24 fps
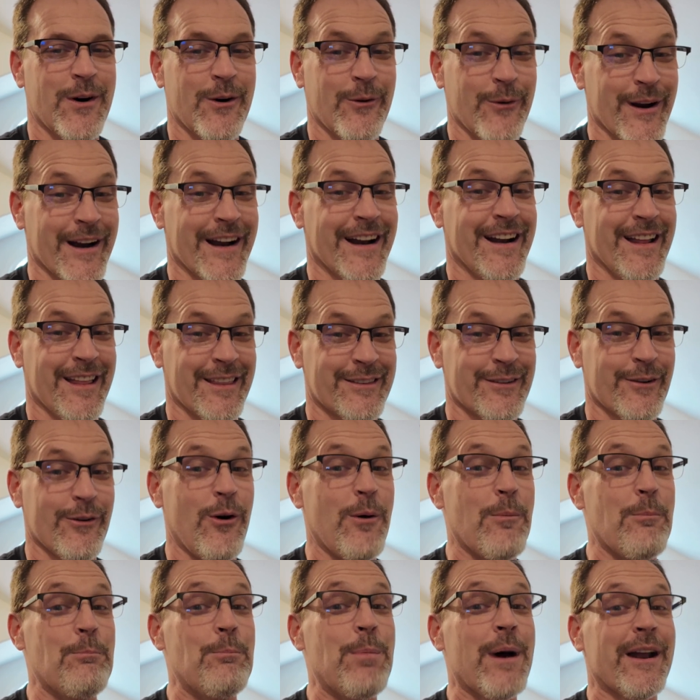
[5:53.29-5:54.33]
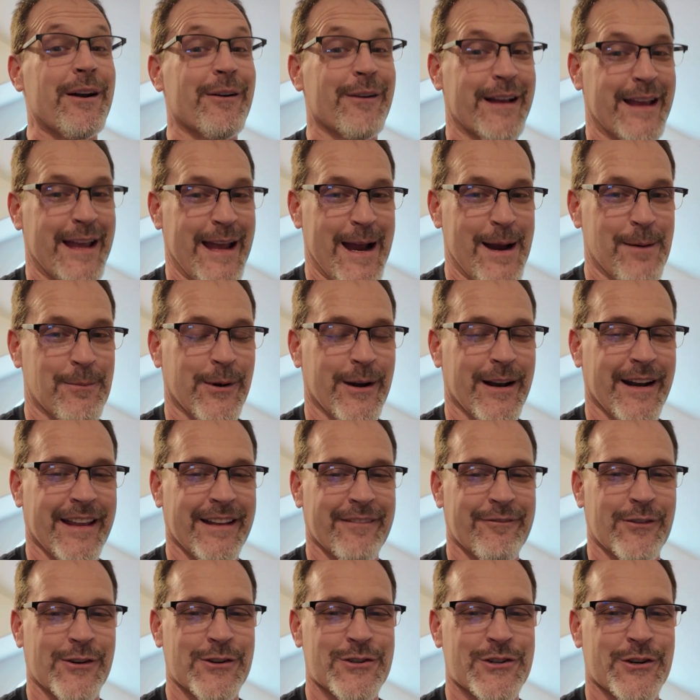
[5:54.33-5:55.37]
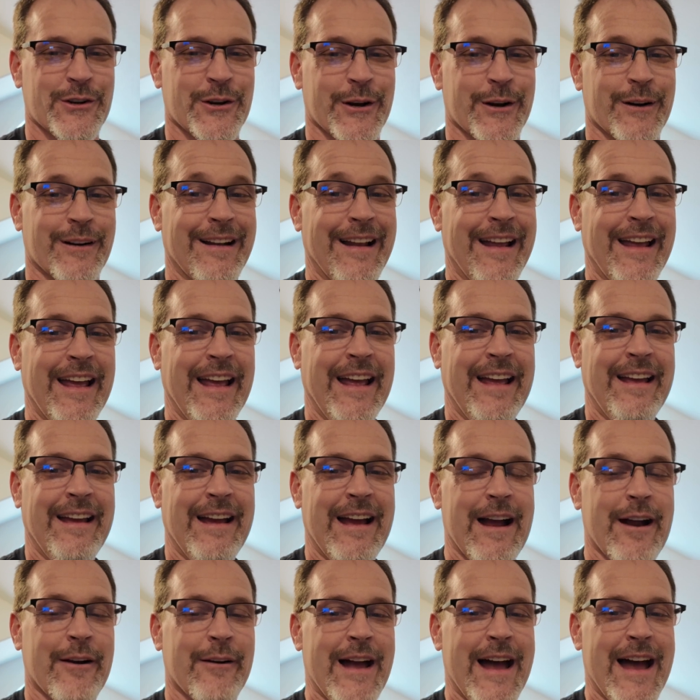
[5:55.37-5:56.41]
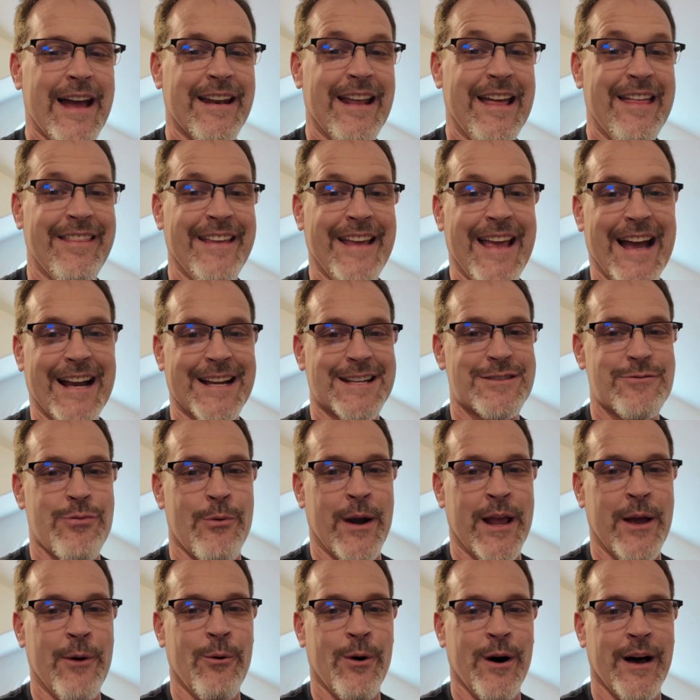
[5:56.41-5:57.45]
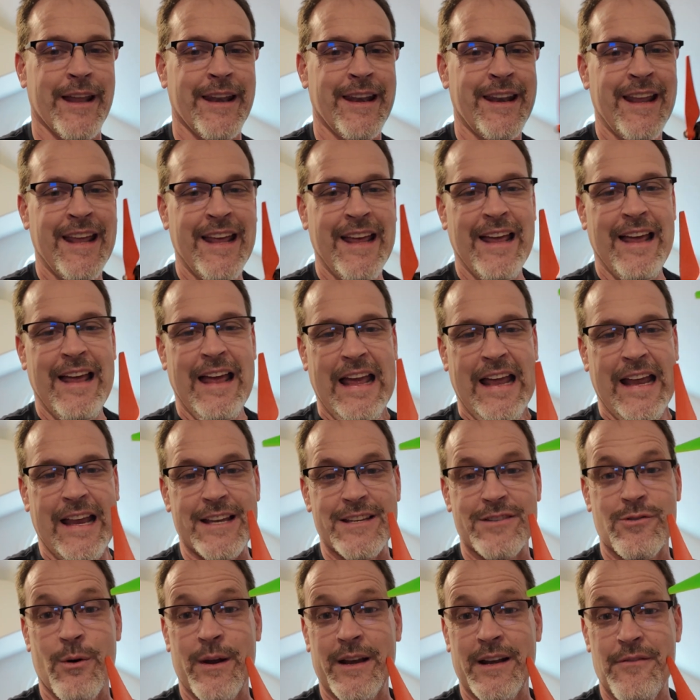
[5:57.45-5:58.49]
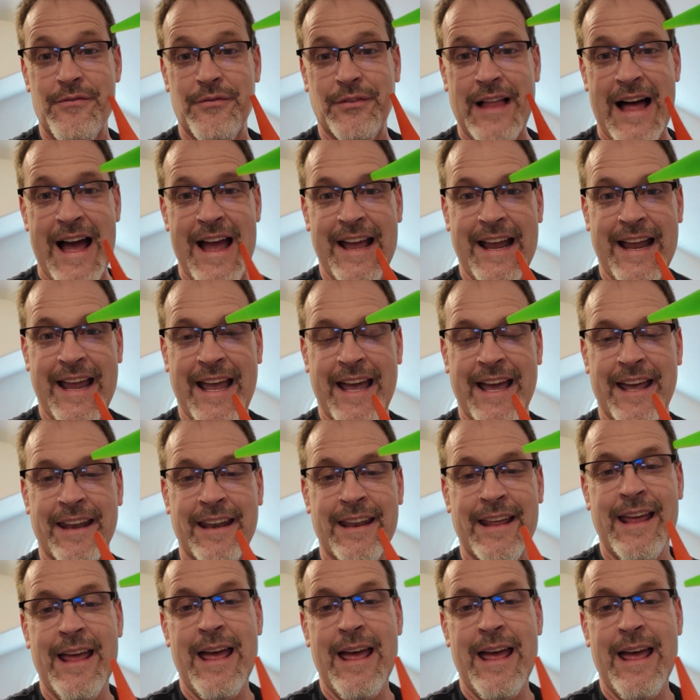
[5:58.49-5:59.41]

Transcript: but we're gonna throw a better camera in it for sure. All right, the X21 is going to fly again.